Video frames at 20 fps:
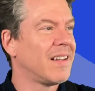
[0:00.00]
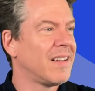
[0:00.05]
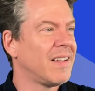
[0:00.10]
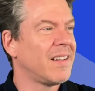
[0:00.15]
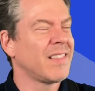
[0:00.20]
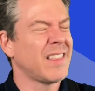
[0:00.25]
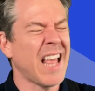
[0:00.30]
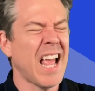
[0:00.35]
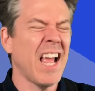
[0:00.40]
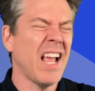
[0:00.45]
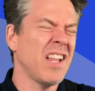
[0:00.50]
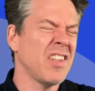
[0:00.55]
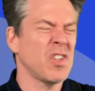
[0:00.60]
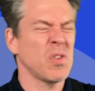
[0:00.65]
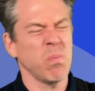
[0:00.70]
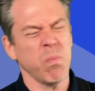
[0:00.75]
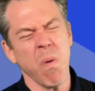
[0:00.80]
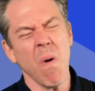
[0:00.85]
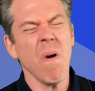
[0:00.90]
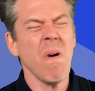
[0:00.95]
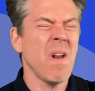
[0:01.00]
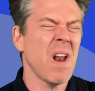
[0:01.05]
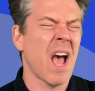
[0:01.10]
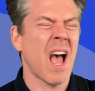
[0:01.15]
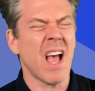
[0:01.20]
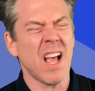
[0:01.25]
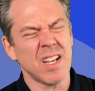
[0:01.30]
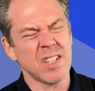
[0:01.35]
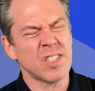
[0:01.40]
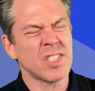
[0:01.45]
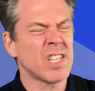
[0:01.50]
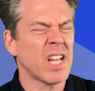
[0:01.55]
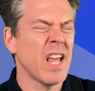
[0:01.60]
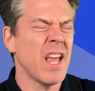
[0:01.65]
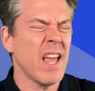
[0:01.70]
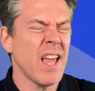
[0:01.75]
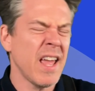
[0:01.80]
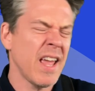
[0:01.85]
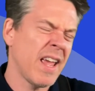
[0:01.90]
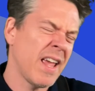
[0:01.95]
That's what I
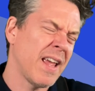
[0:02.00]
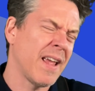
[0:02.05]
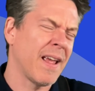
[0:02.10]
said.